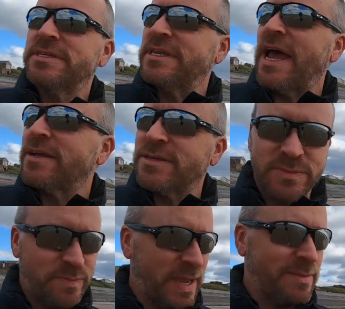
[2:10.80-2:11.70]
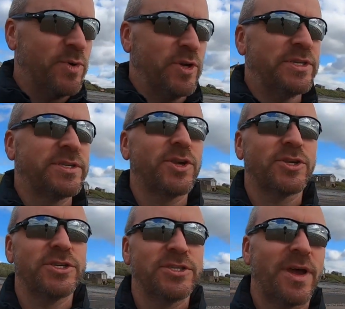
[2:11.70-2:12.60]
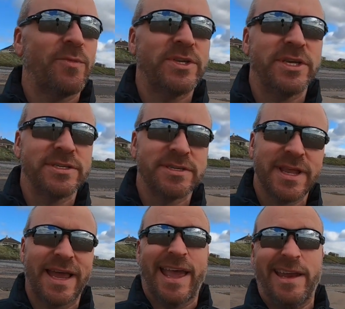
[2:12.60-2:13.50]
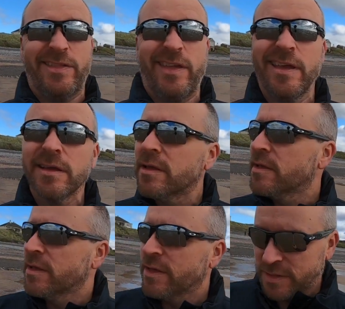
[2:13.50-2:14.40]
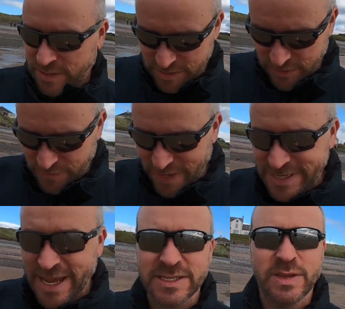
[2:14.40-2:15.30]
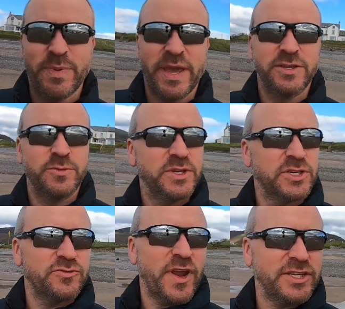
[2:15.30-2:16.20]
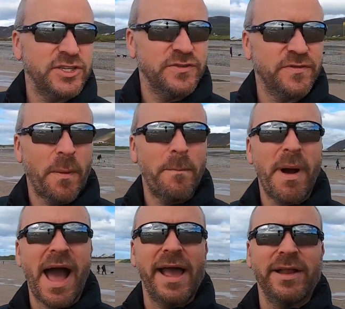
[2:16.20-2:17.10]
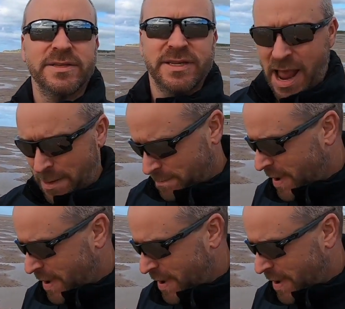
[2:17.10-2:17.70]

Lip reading: snacks, bacon butties, sausage sandwiches, that kind of thing. There's this fantastic beach which stretches for miles and